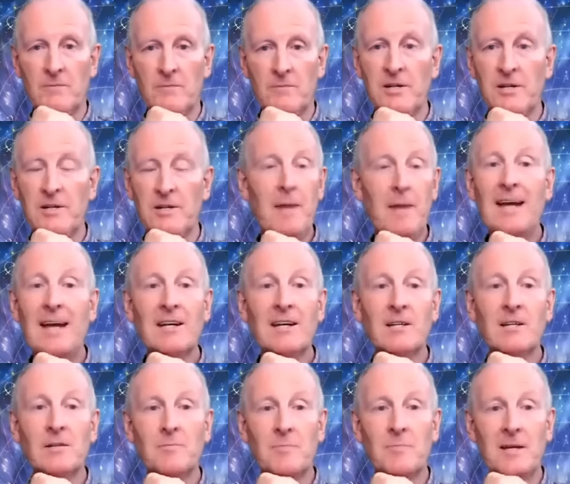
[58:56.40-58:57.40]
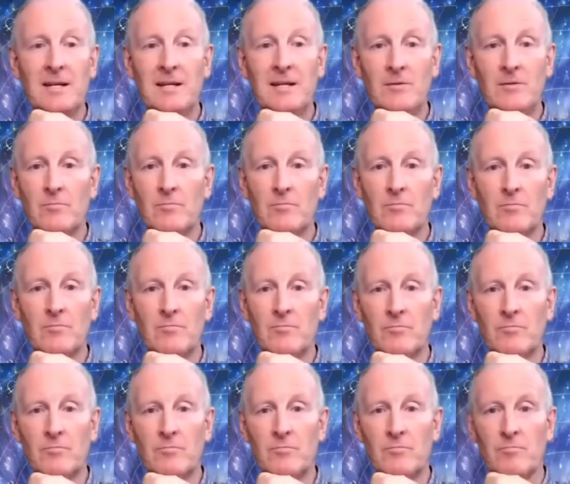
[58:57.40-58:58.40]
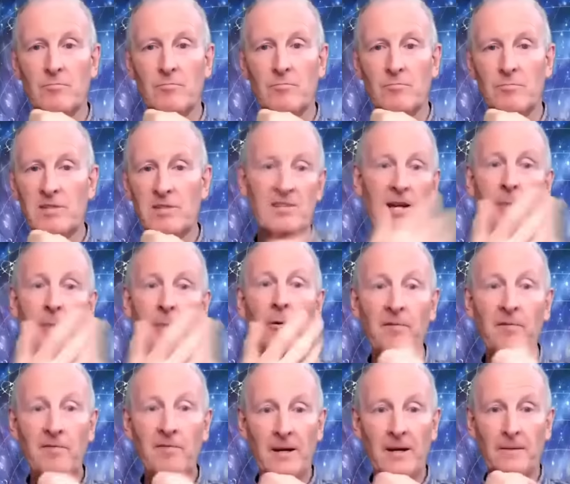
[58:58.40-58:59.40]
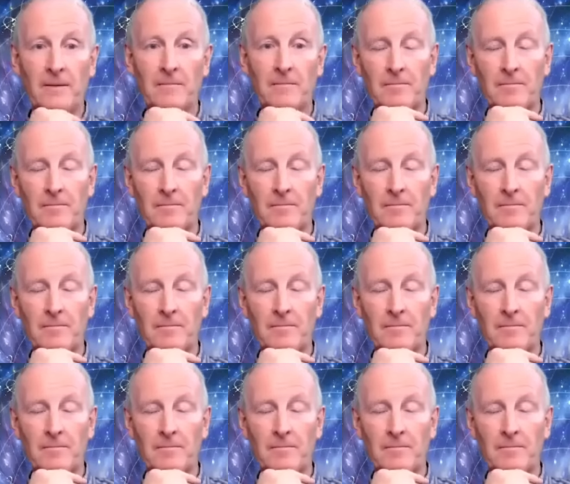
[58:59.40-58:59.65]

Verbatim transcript: But he beckoned me to step off it.